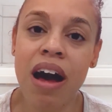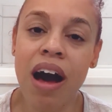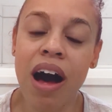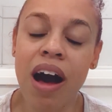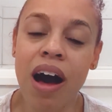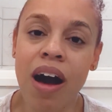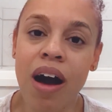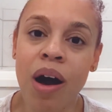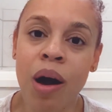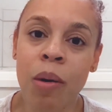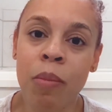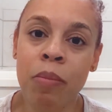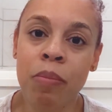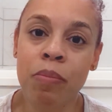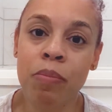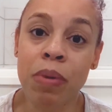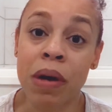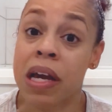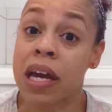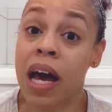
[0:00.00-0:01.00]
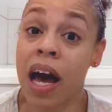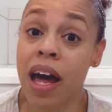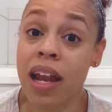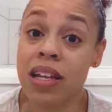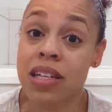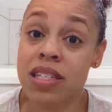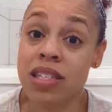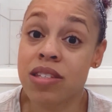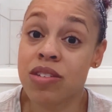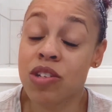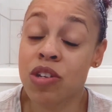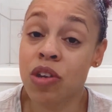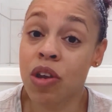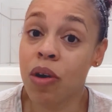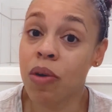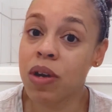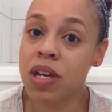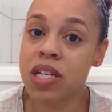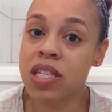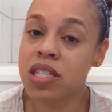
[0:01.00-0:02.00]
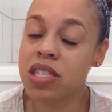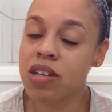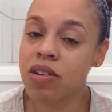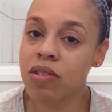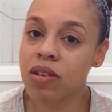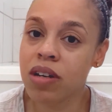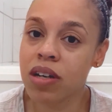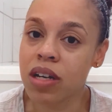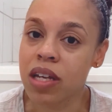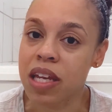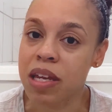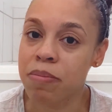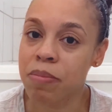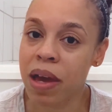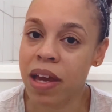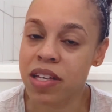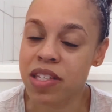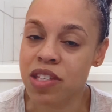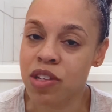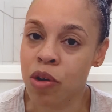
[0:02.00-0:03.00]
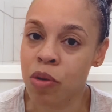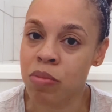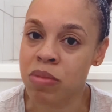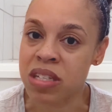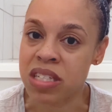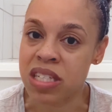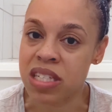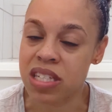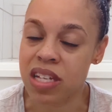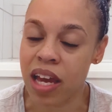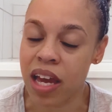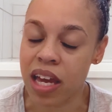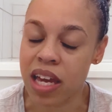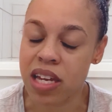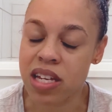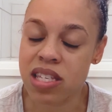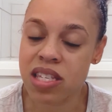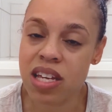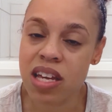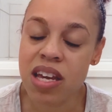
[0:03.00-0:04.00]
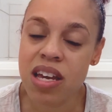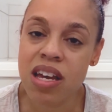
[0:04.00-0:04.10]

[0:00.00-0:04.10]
But God is, you know, He's still good. He makes no mistakes.